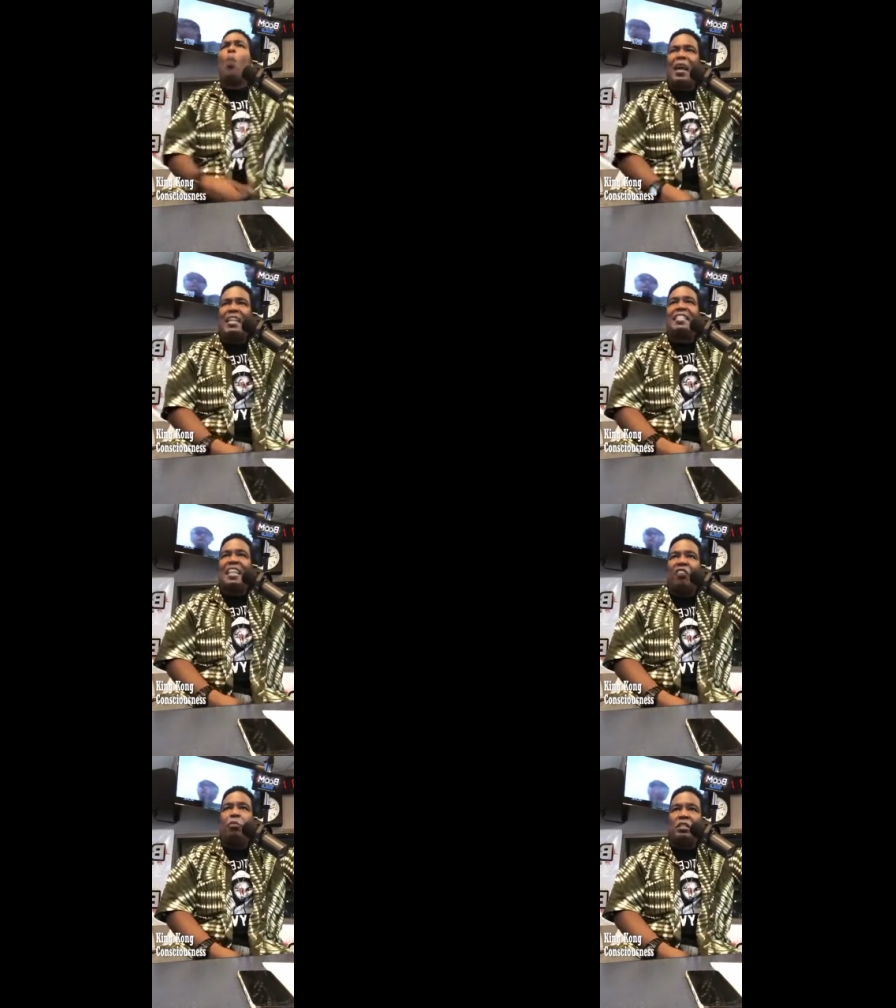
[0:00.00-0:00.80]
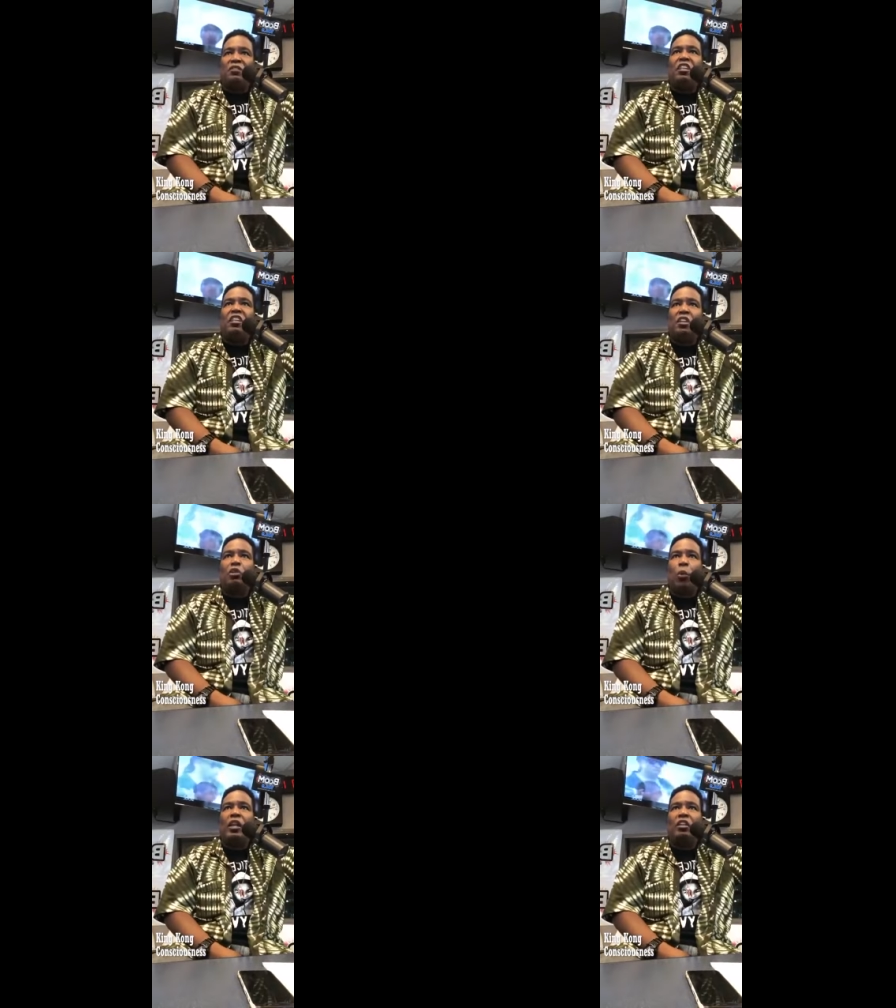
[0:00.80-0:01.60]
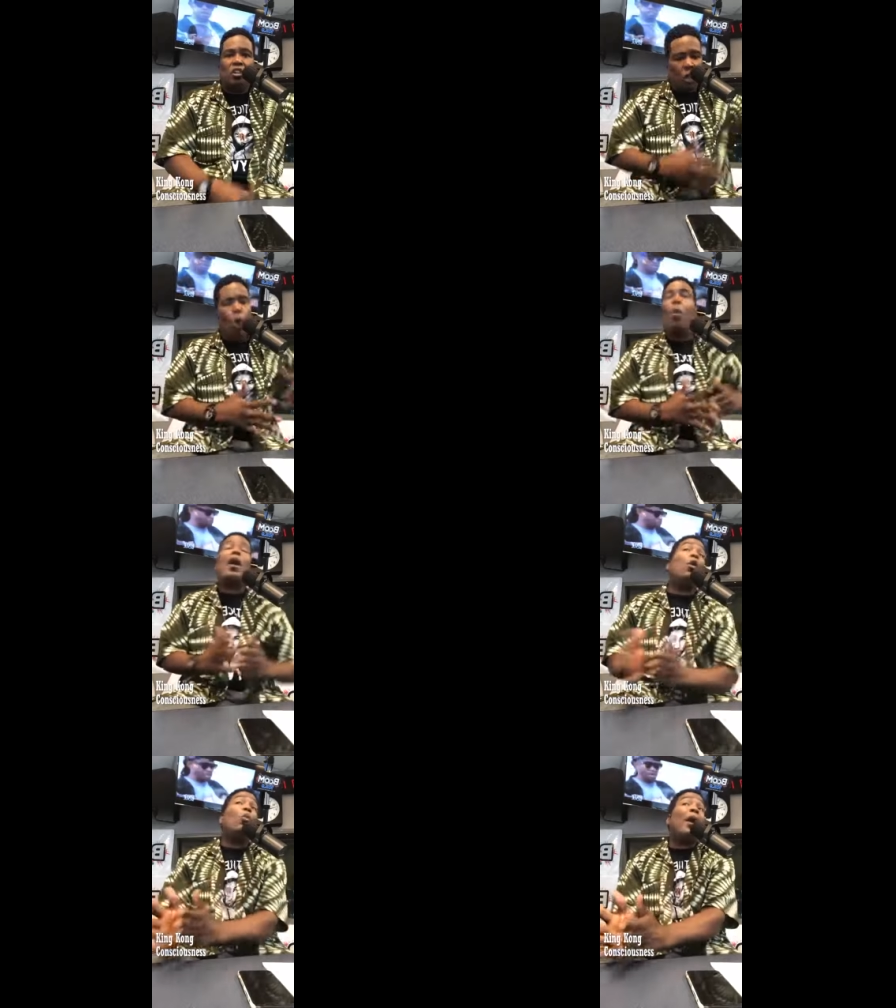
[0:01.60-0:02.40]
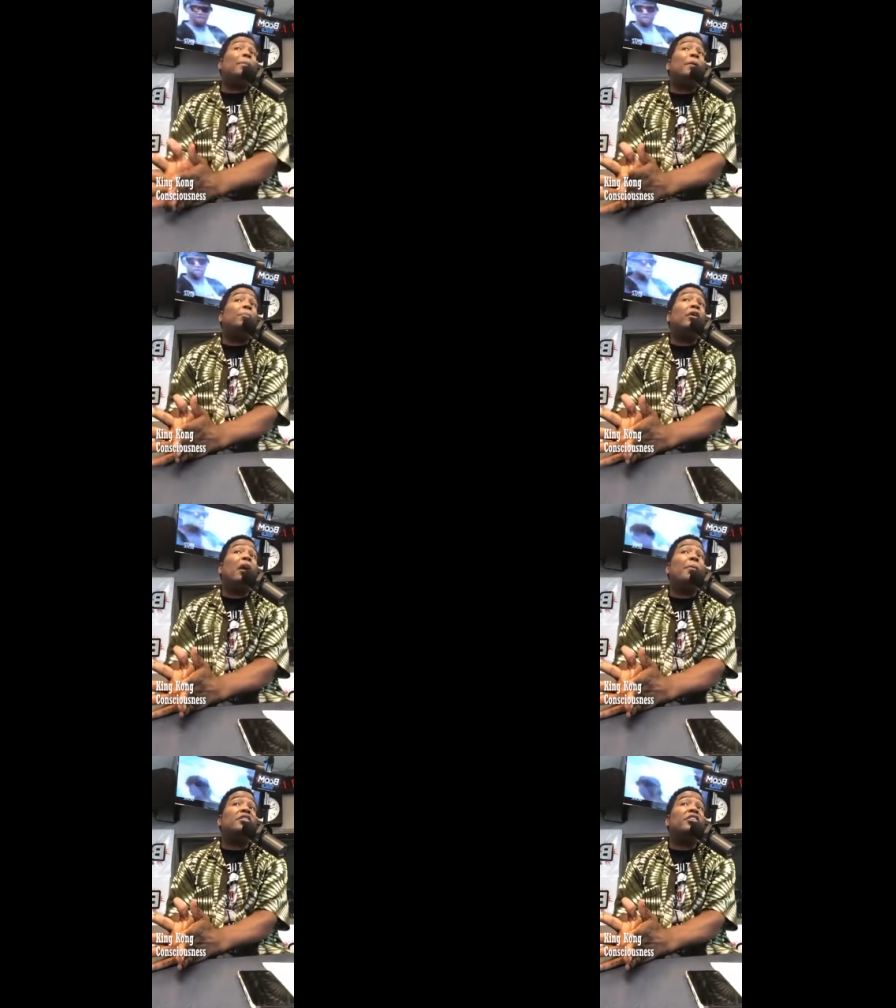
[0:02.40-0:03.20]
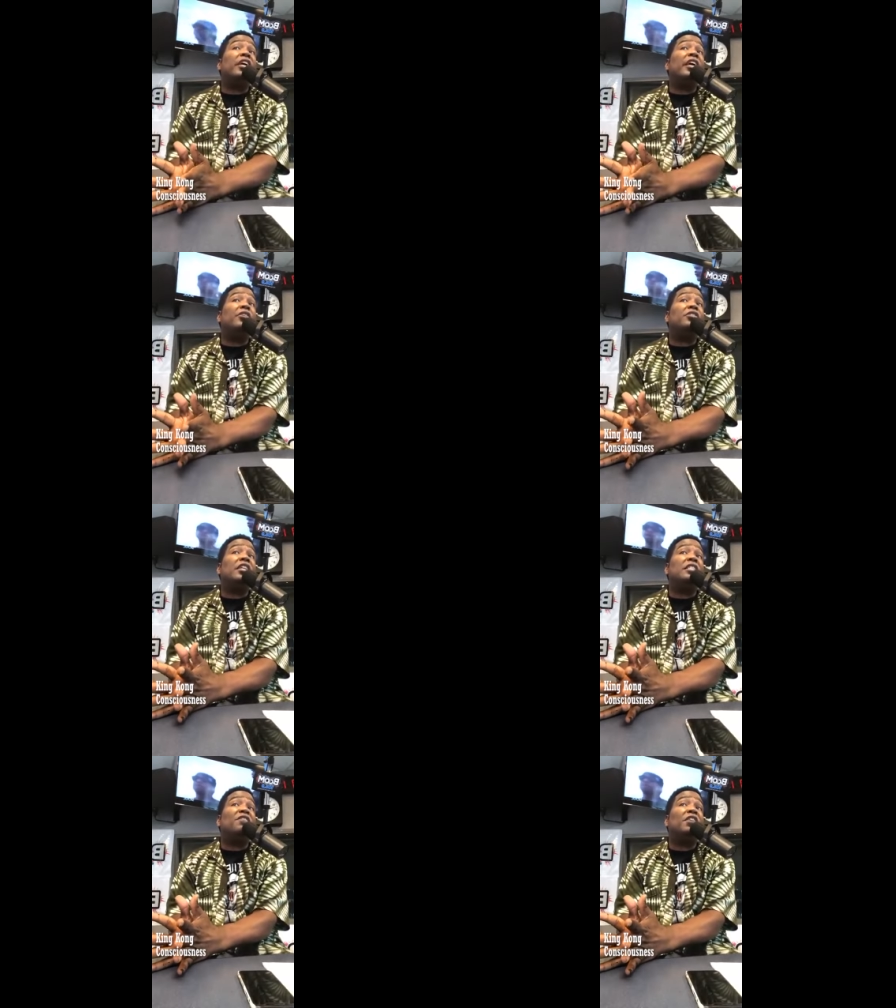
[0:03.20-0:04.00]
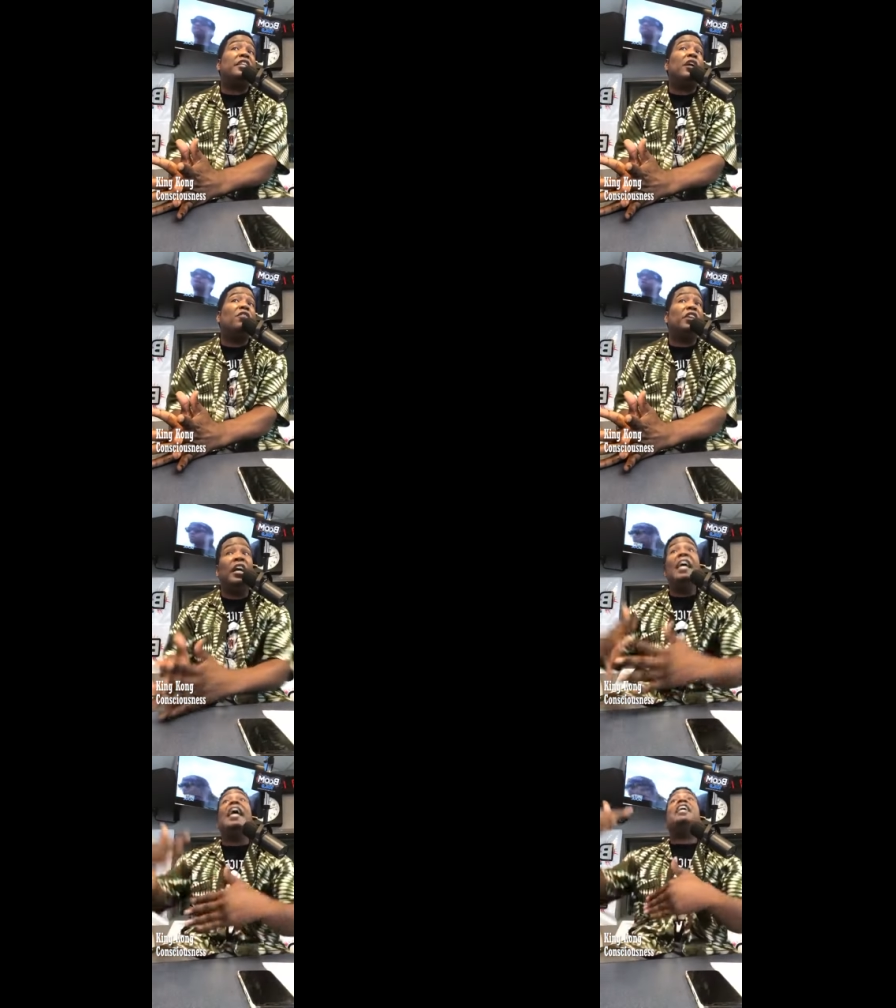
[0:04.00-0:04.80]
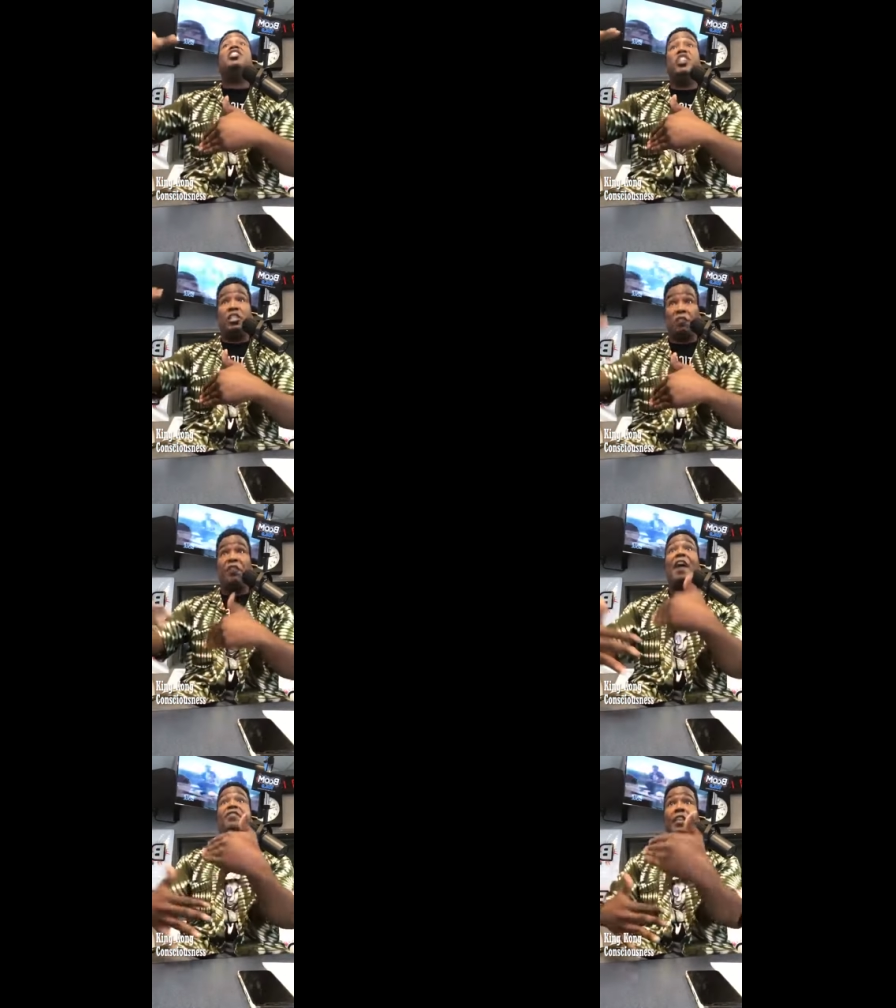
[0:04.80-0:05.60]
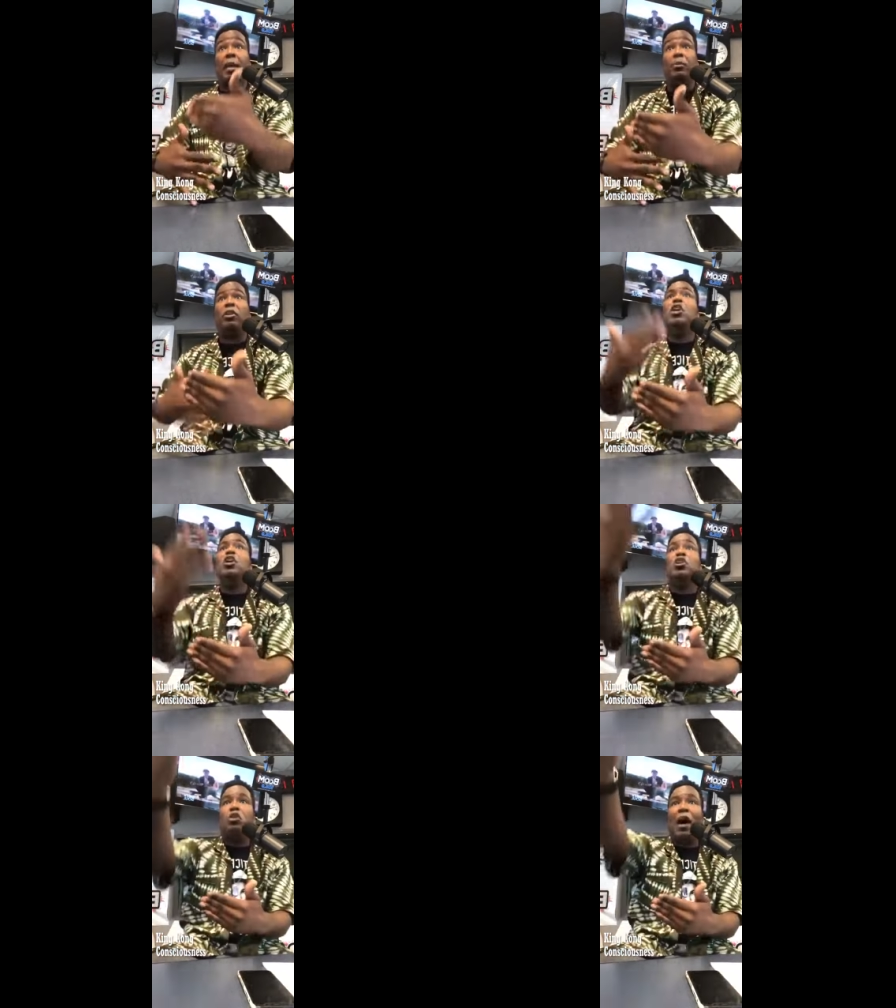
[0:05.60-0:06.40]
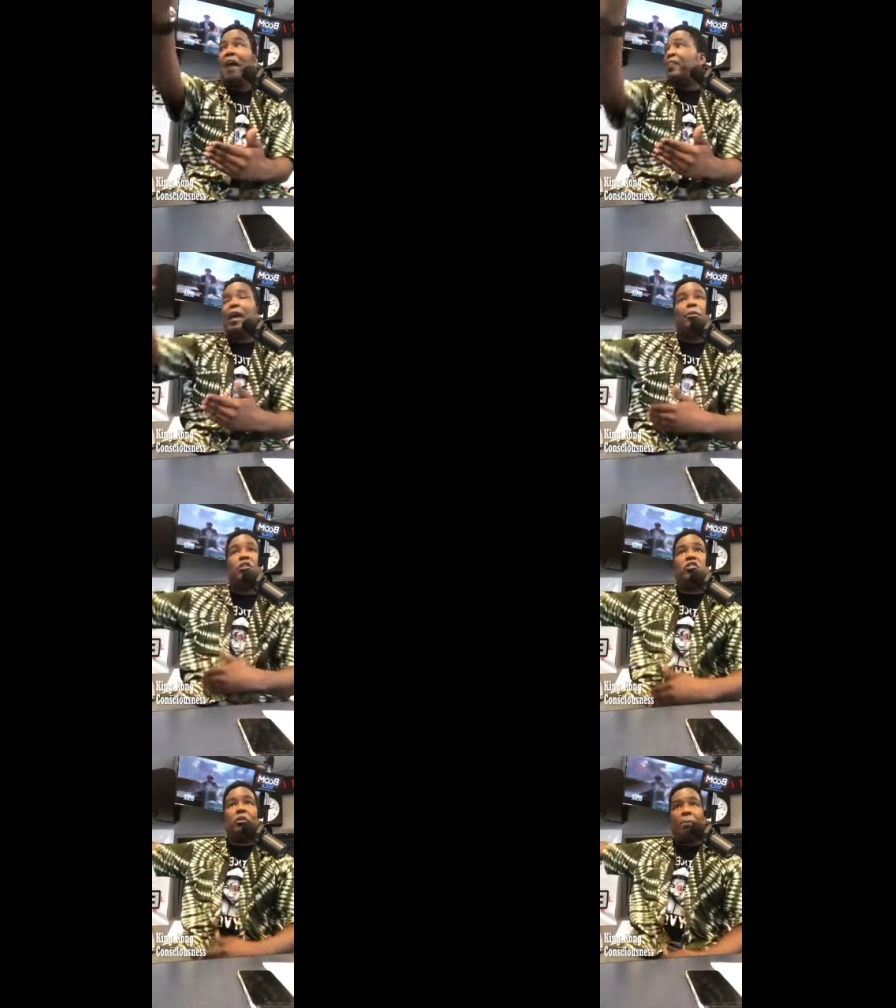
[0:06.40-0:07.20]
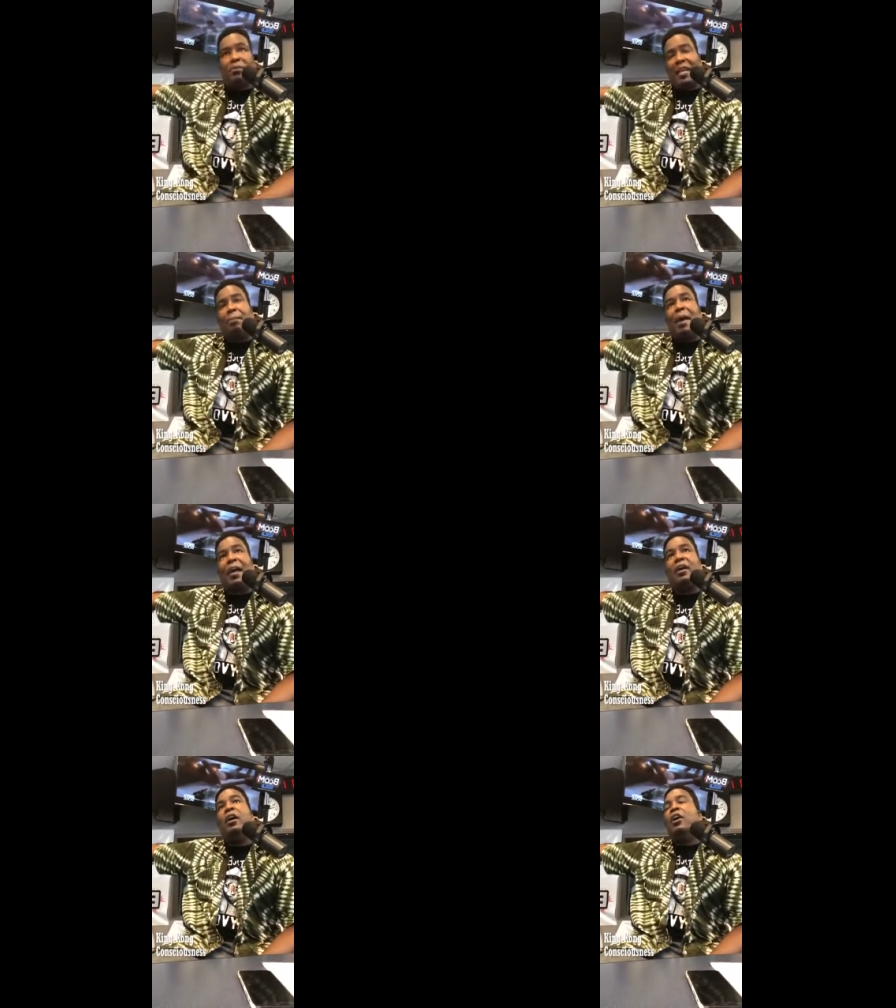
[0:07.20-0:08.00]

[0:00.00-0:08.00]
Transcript: Why does Southwest Philly look the way it looks? Why are white people coming into the inner cities of Philadelphia and gentrifying the neighborhood? You know how they're able to take back